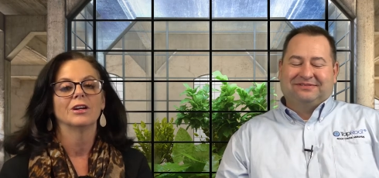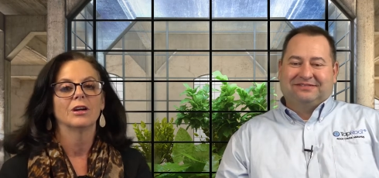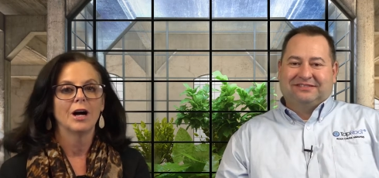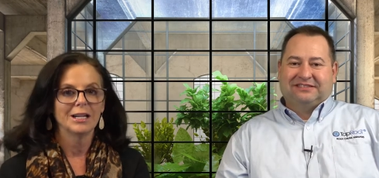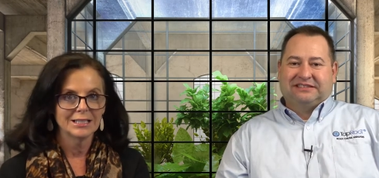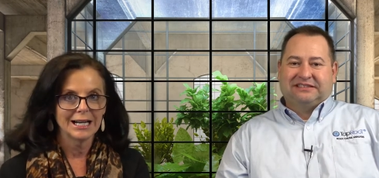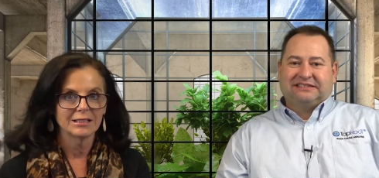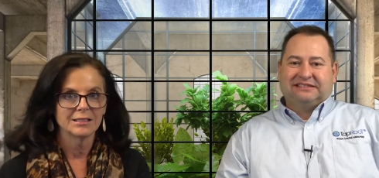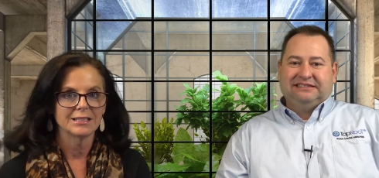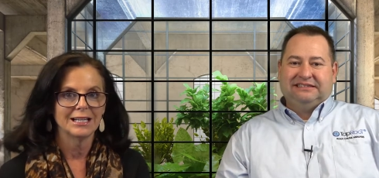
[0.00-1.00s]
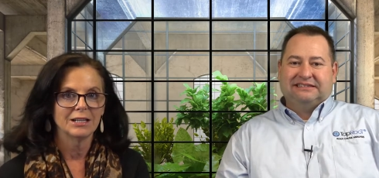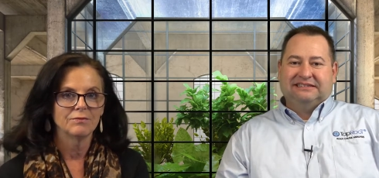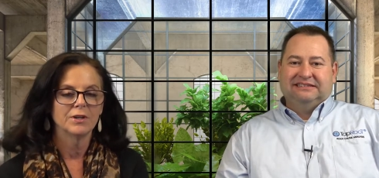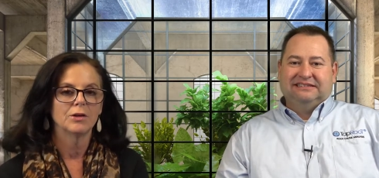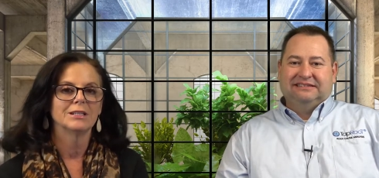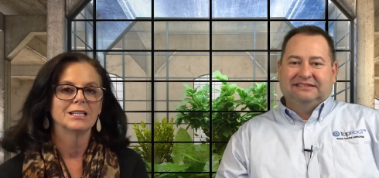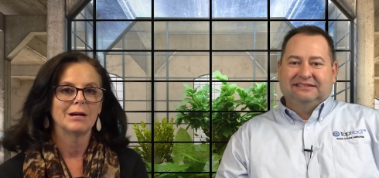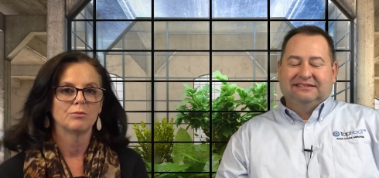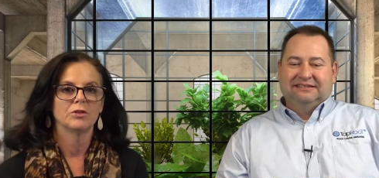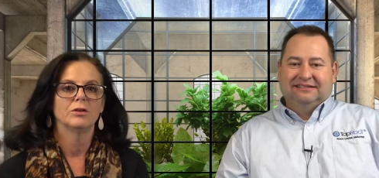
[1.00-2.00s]
Speaker 1: you can contact us at info at
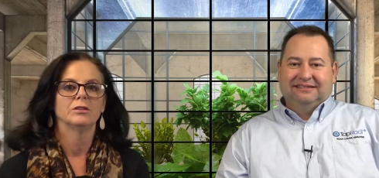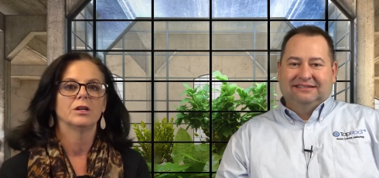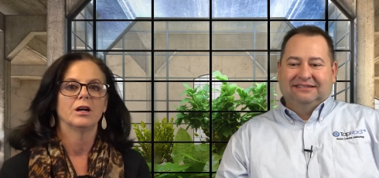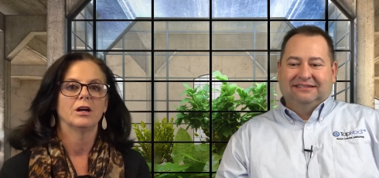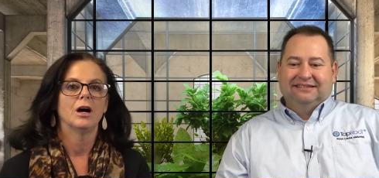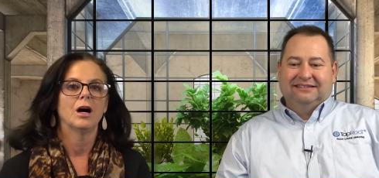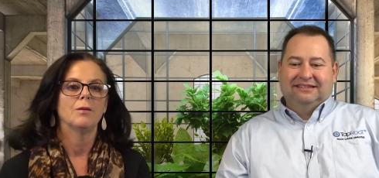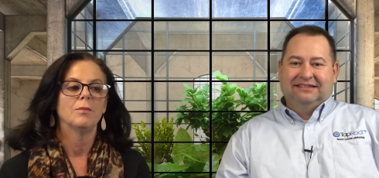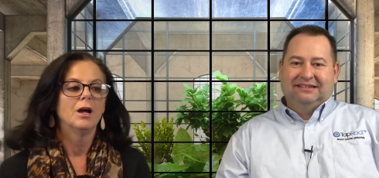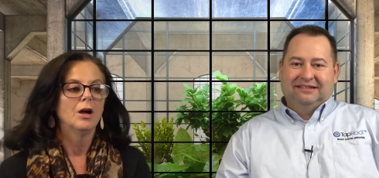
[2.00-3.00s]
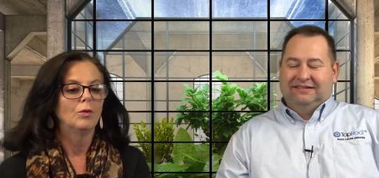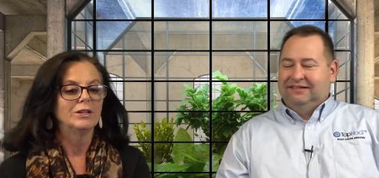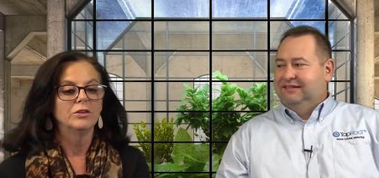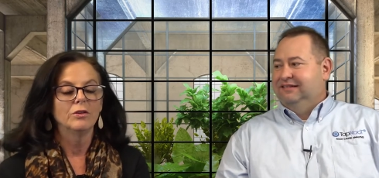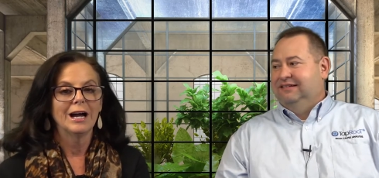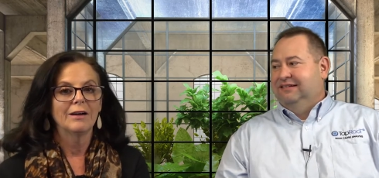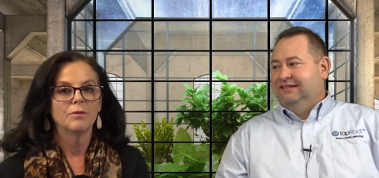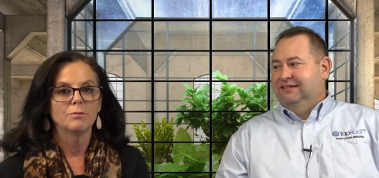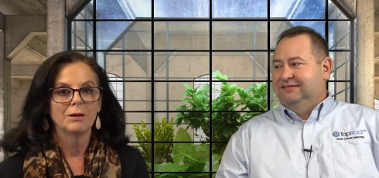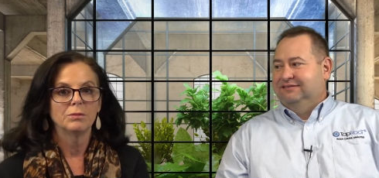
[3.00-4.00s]
taproot.com. We do
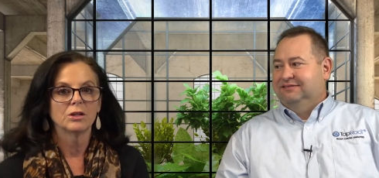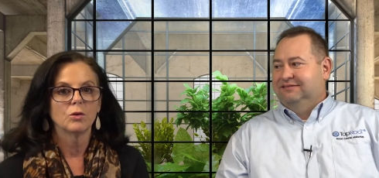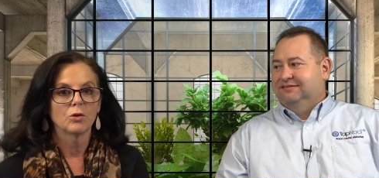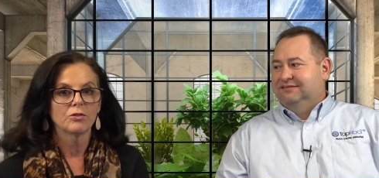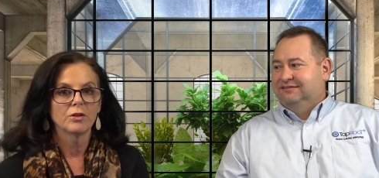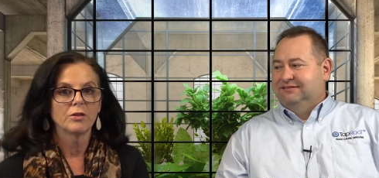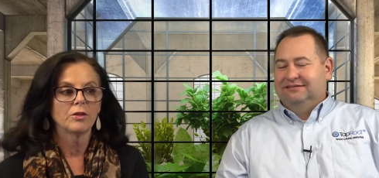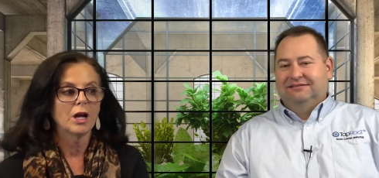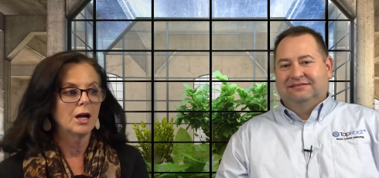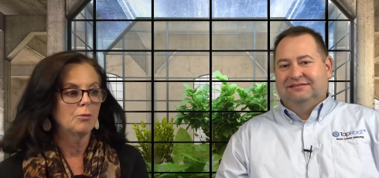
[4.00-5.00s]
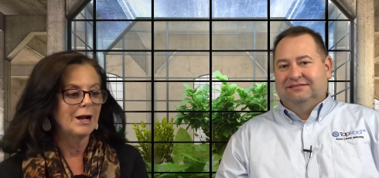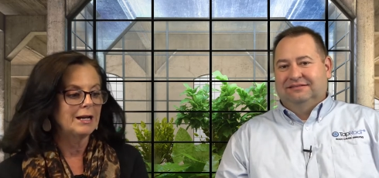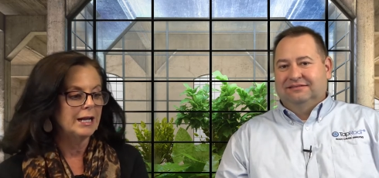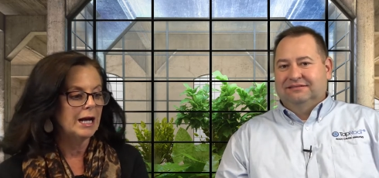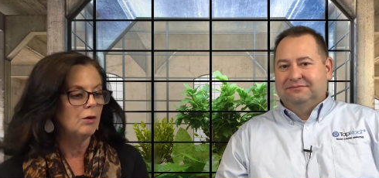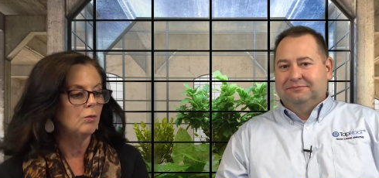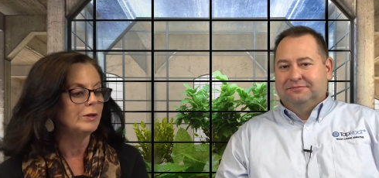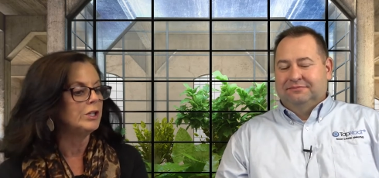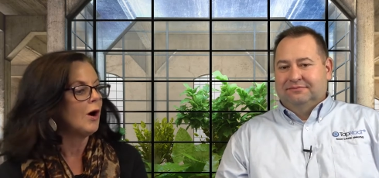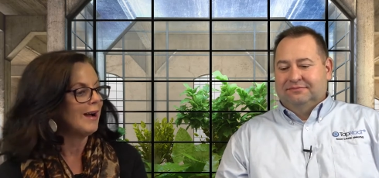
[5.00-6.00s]
have public courses. Um, right now,
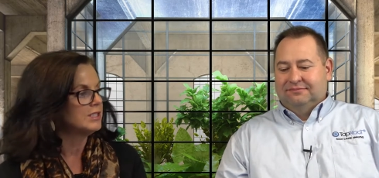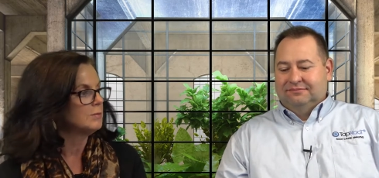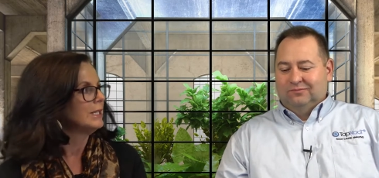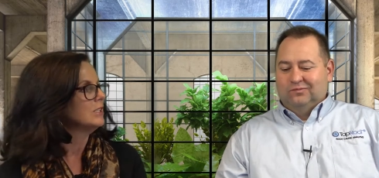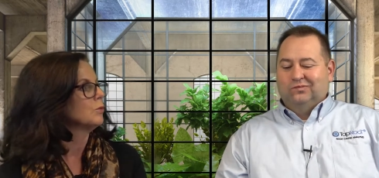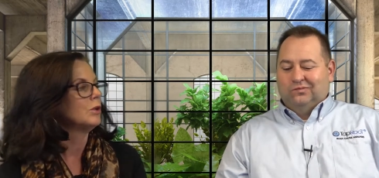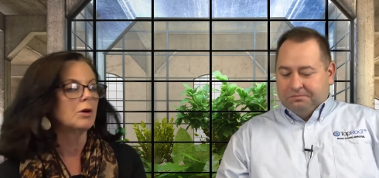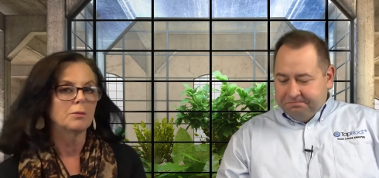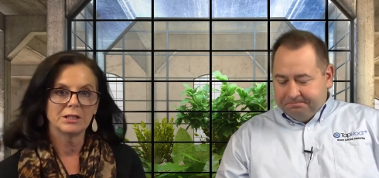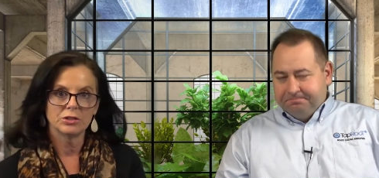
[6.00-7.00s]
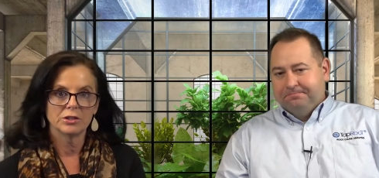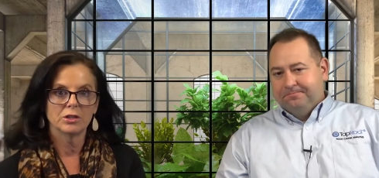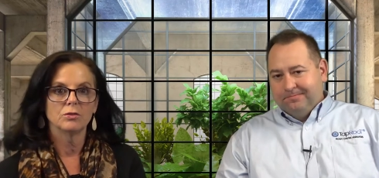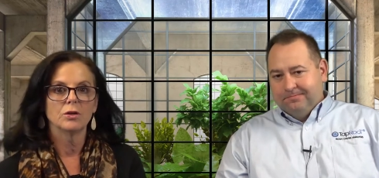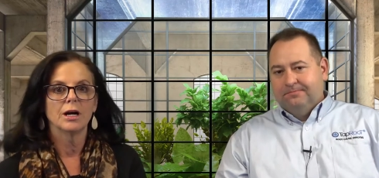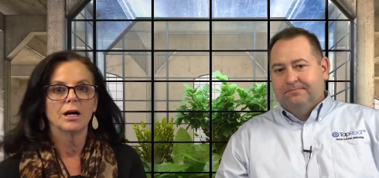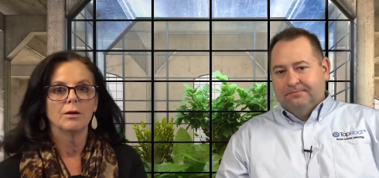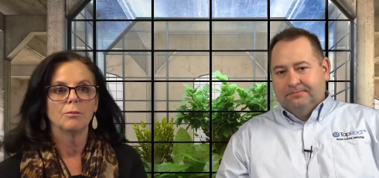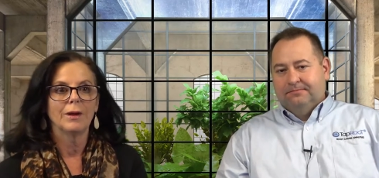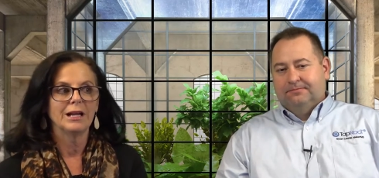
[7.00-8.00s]
we don't have as many as we normally do,
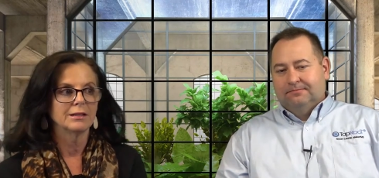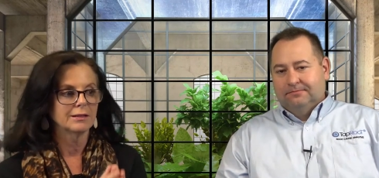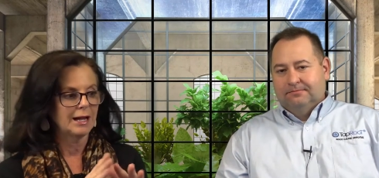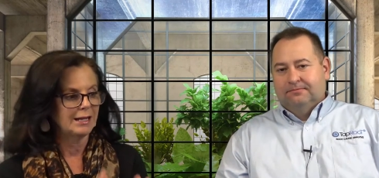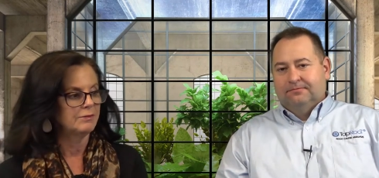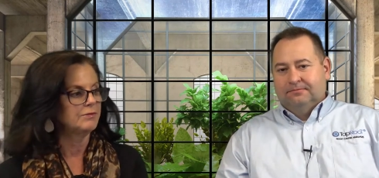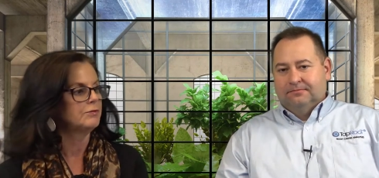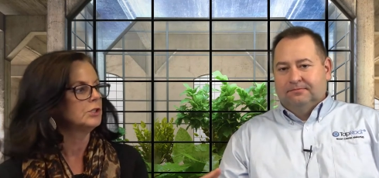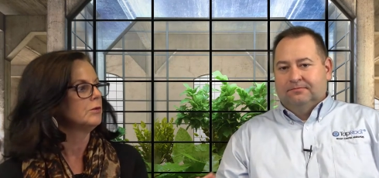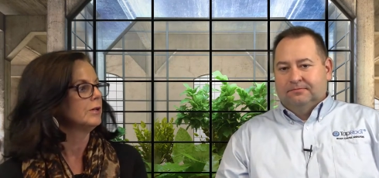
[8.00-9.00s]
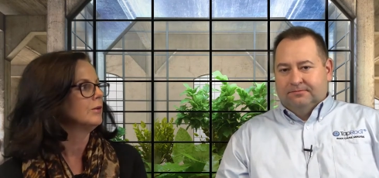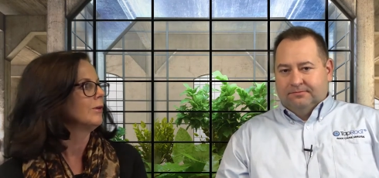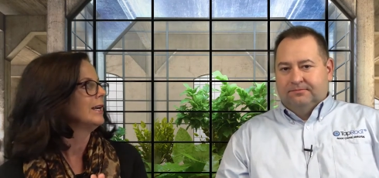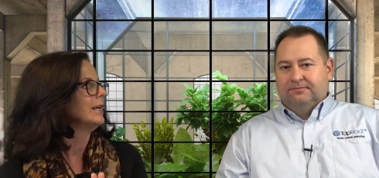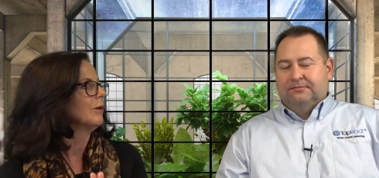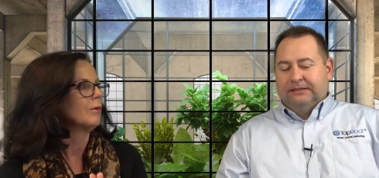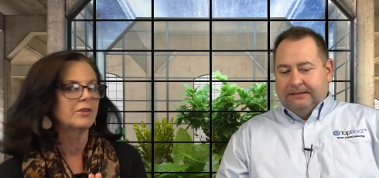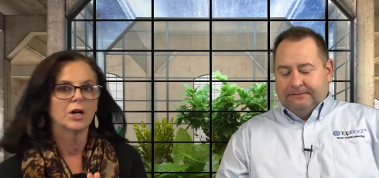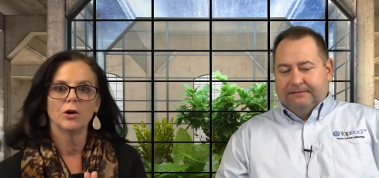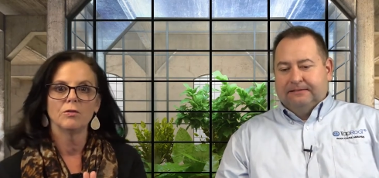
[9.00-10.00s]
um, and it's kind of fluid right now with
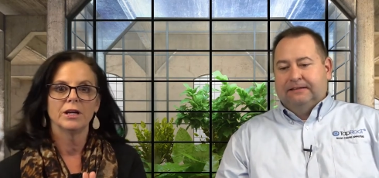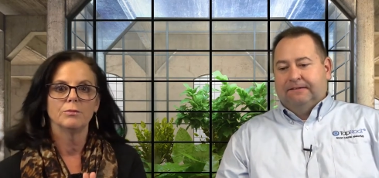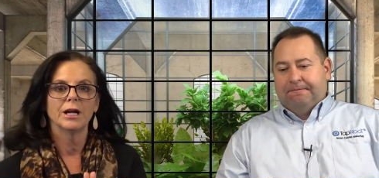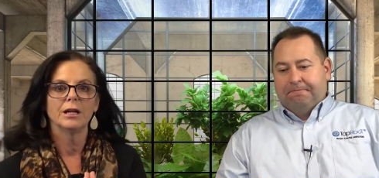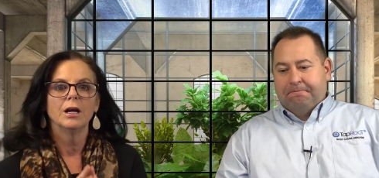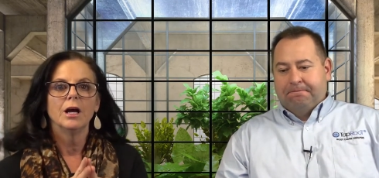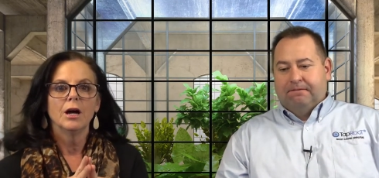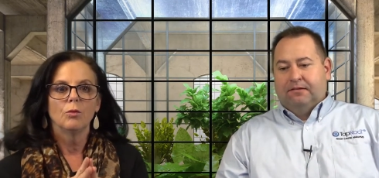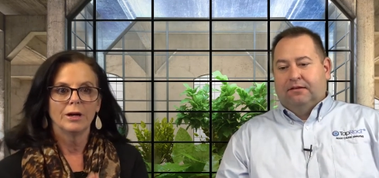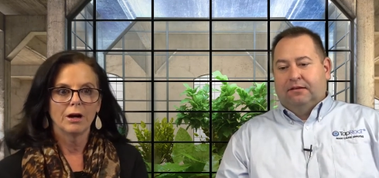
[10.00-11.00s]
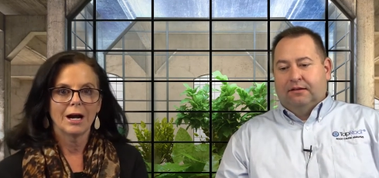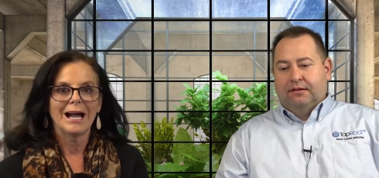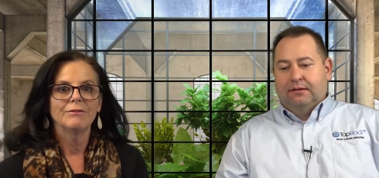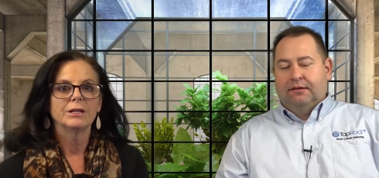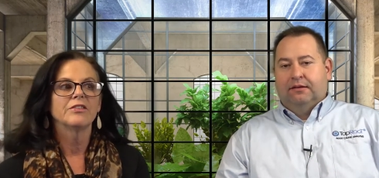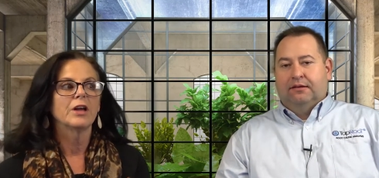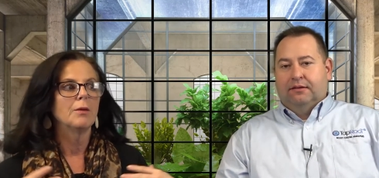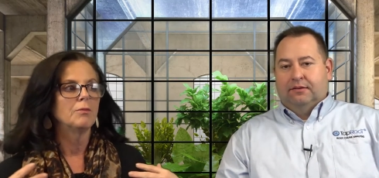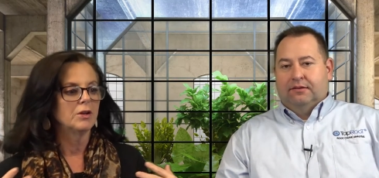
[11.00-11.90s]
yeah. COVID, but we are having some.